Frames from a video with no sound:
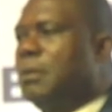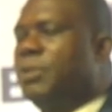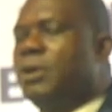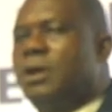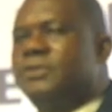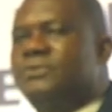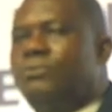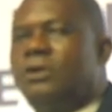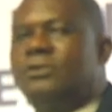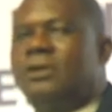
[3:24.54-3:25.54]
Because
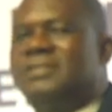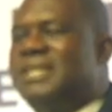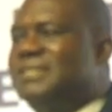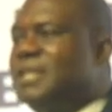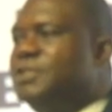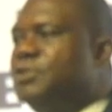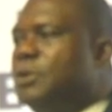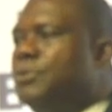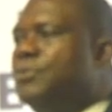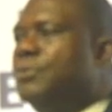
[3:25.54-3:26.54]
what does the
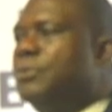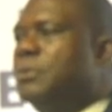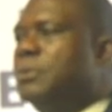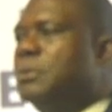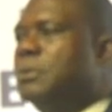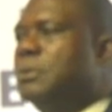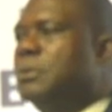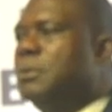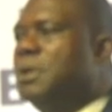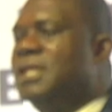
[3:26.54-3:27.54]
extension do?
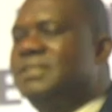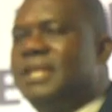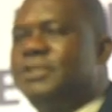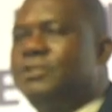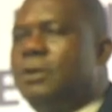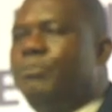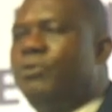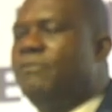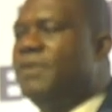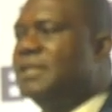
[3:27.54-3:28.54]
Extension
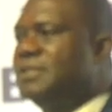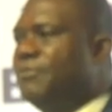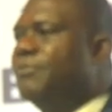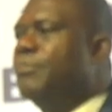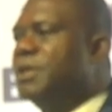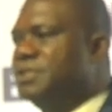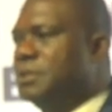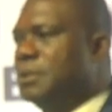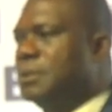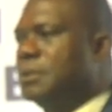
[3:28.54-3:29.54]
provides
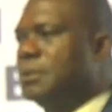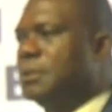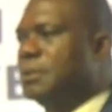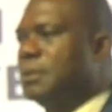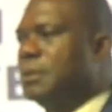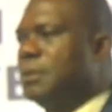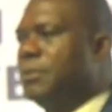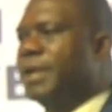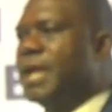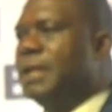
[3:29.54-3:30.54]
information
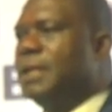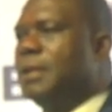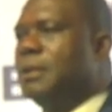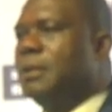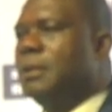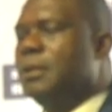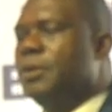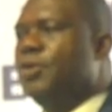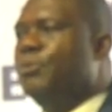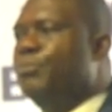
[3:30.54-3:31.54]
regarding
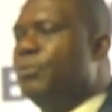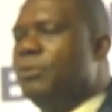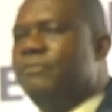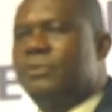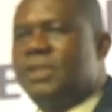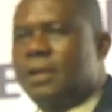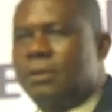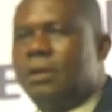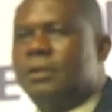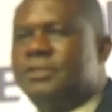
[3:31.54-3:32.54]
improved
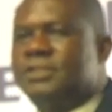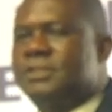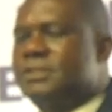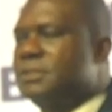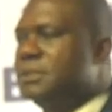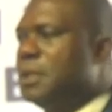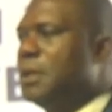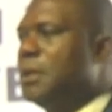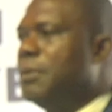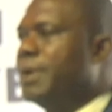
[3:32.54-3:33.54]
technologies,
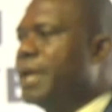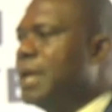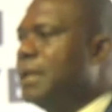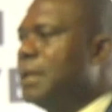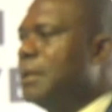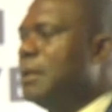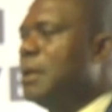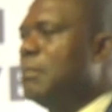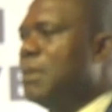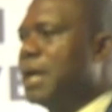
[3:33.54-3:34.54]
regarding
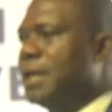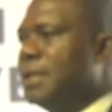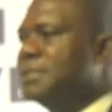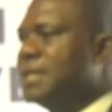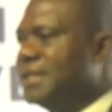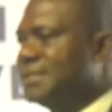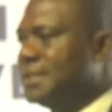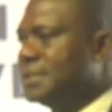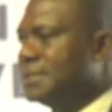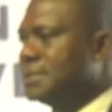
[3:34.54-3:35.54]
market
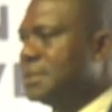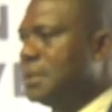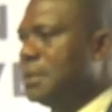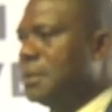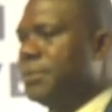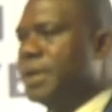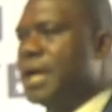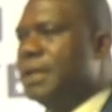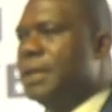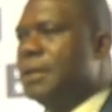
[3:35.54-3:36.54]
access,
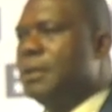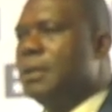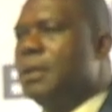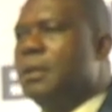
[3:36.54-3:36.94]
regarding